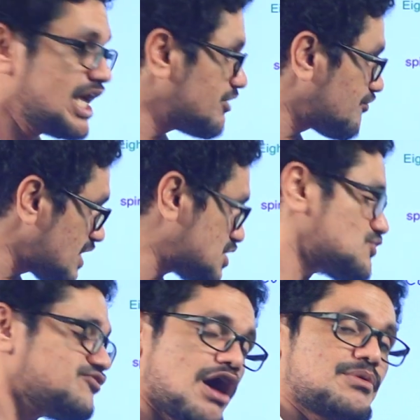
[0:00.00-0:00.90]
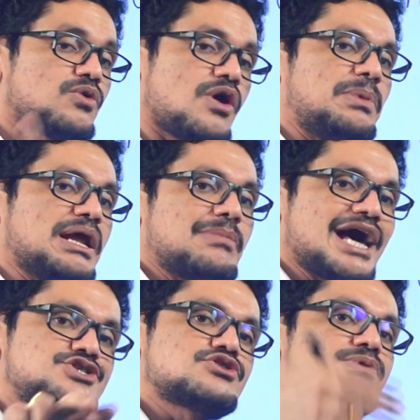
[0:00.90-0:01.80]
If first formed opening
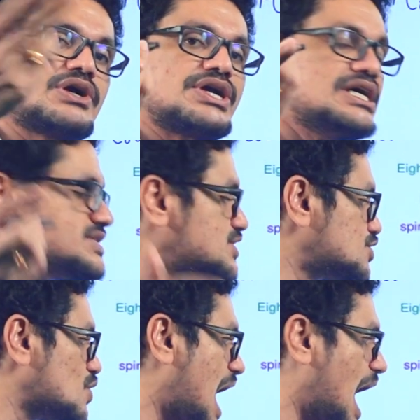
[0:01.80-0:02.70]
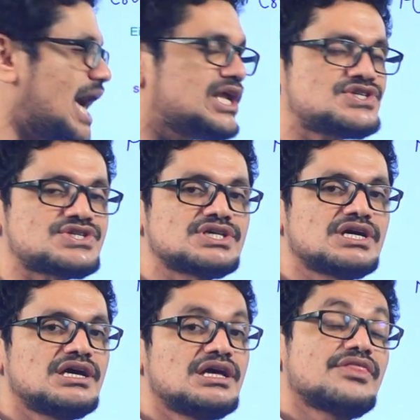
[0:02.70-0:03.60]
blastopore turns into anus,
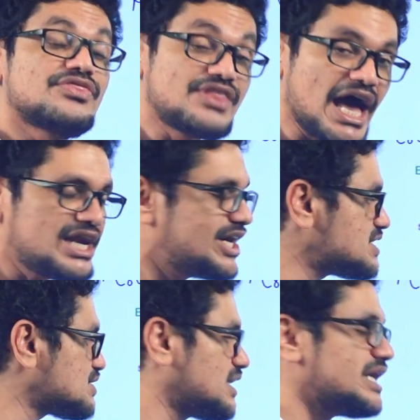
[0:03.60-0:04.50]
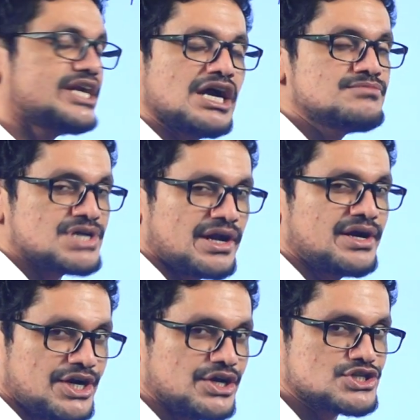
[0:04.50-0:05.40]
then it comes under a
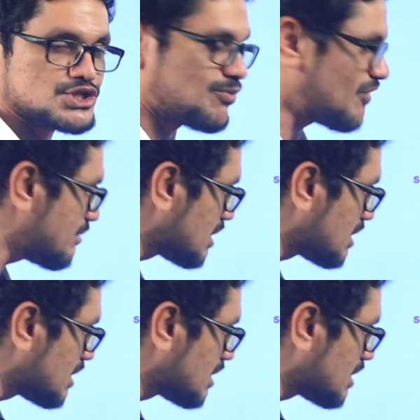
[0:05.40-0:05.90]
deuterostome. Why?